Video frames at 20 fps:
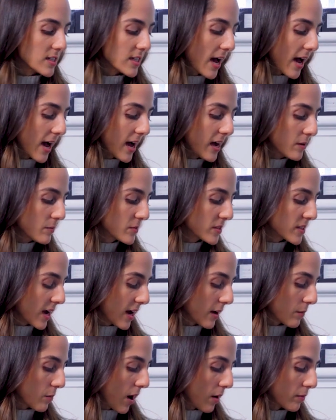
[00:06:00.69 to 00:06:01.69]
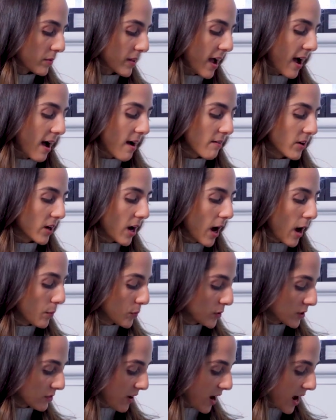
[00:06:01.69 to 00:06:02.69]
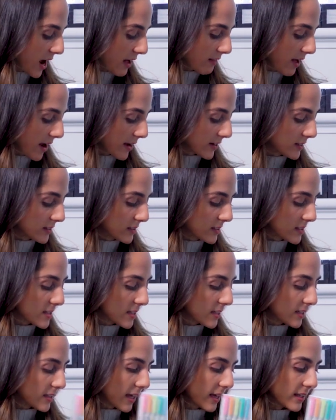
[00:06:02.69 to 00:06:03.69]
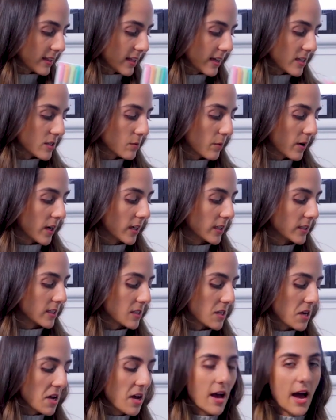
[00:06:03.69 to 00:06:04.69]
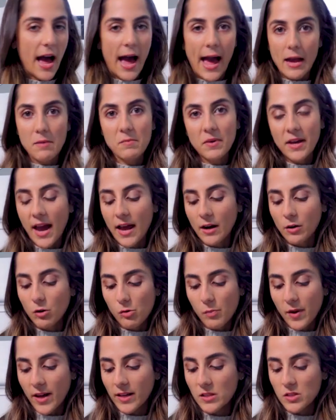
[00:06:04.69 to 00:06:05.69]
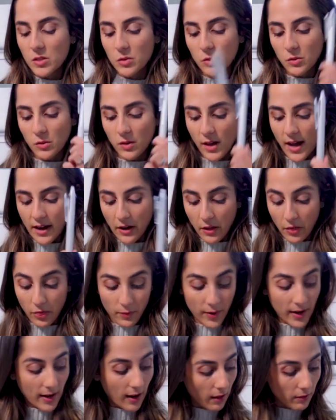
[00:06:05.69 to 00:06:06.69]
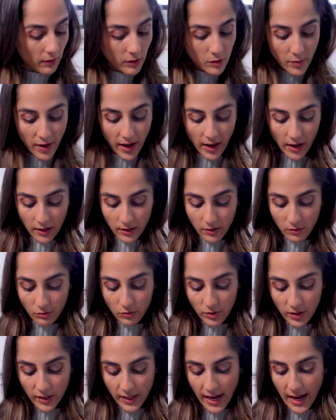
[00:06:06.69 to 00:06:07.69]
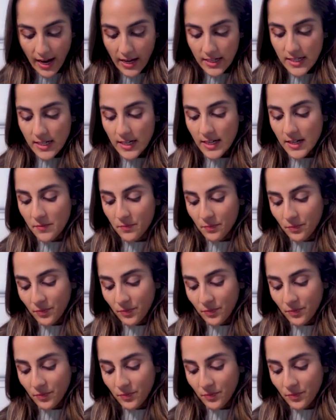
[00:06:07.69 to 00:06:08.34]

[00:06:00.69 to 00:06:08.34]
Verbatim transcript: tabs. I'd probably have a couple of highlighters like these ones, a mechanical pencil and a three colored pen, really handy.